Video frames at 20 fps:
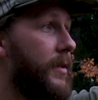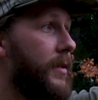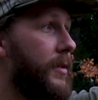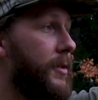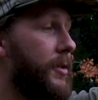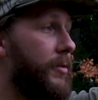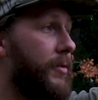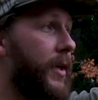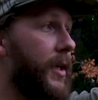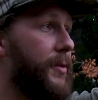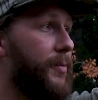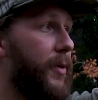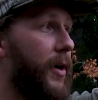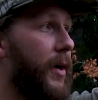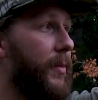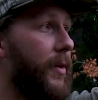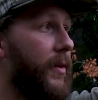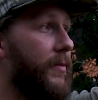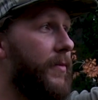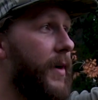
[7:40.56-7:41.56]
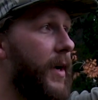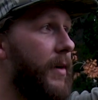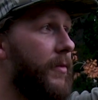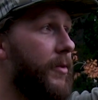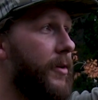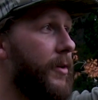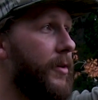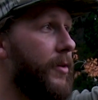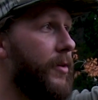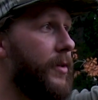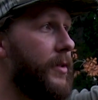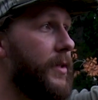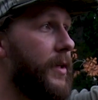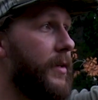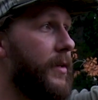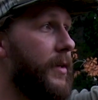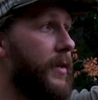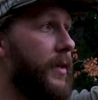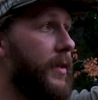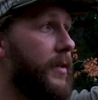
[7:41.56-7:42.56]
Shoot, that's probably about 500 yards
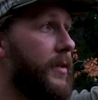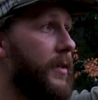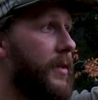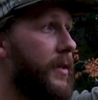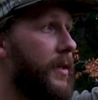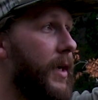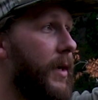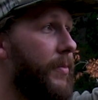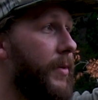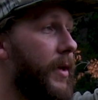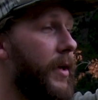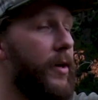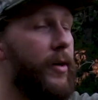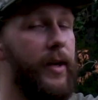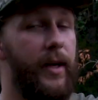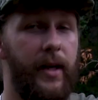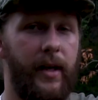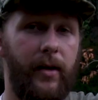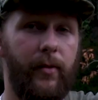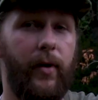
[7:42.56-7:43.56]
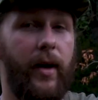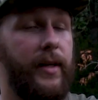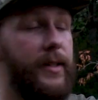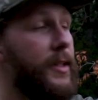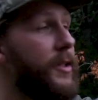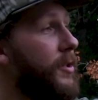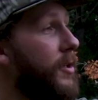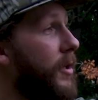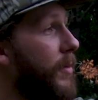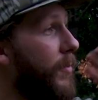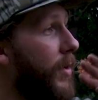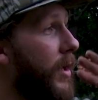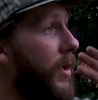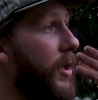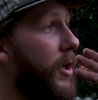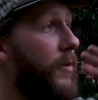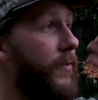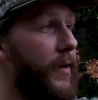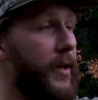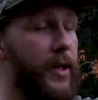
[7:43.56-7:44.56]
I think to the top of that hill. Anyways, it's going to
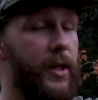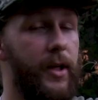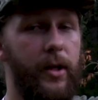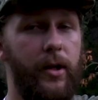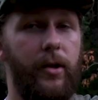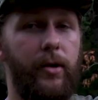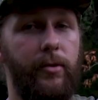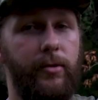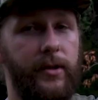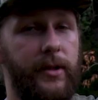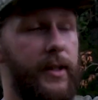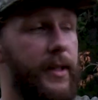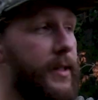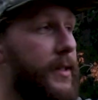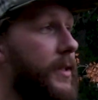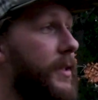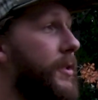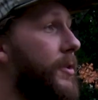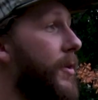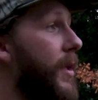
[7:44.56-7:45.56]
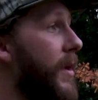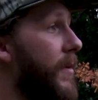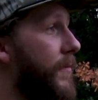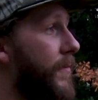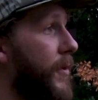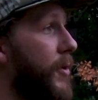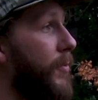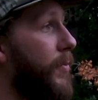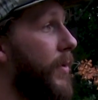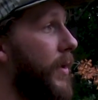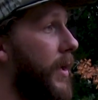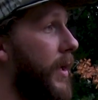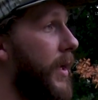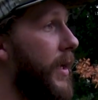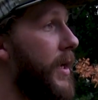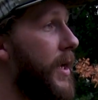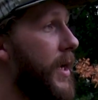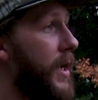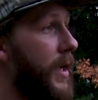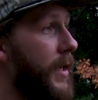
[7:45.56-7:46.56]
block off a huge distance, so that food
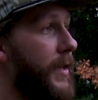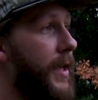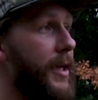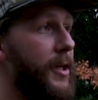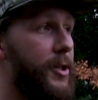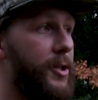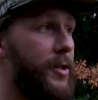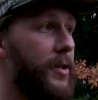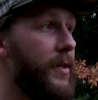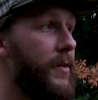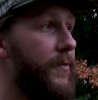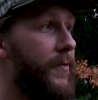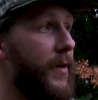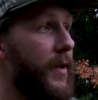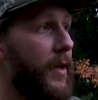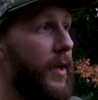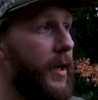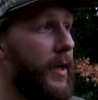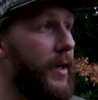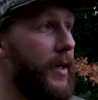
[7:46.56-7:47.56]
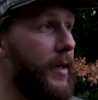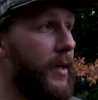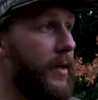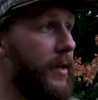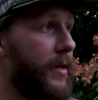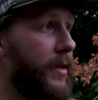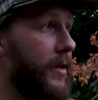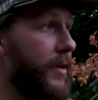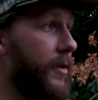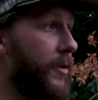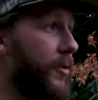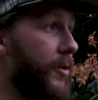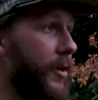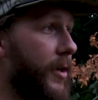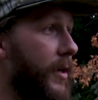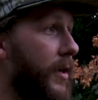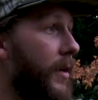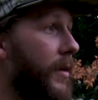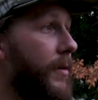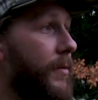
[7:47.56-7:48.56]
plot, they should feel like
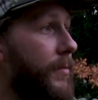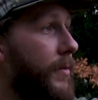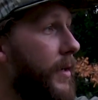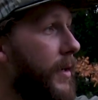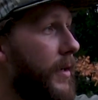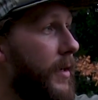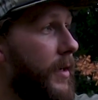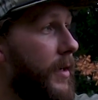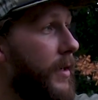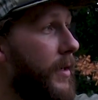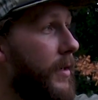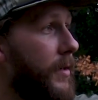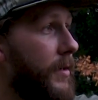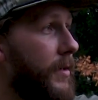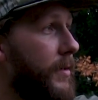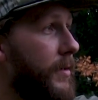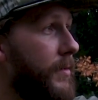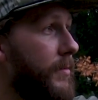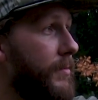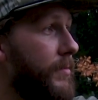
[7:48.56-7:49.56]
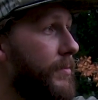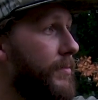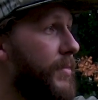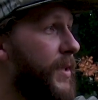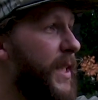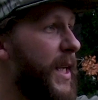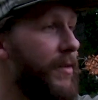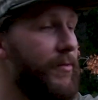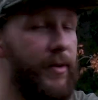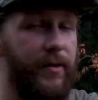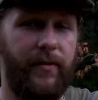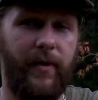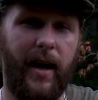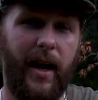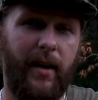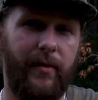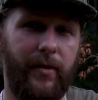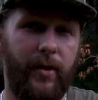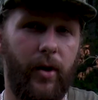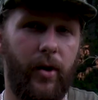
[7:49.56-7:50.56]
they're in a
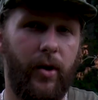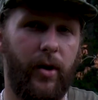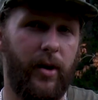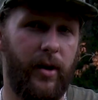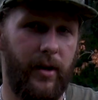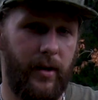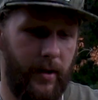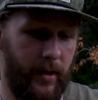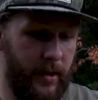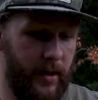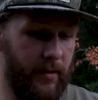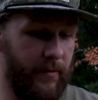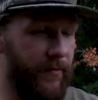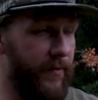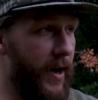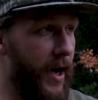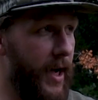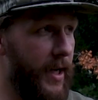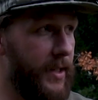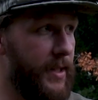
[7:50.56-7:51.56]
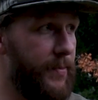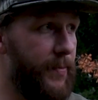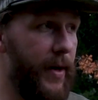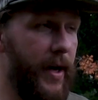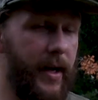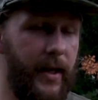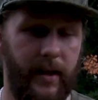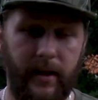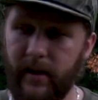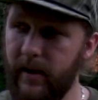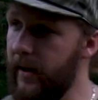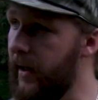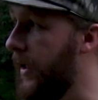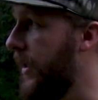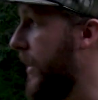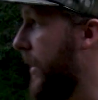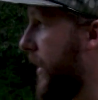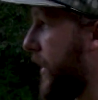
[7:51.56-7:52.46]
75 yard confined space, and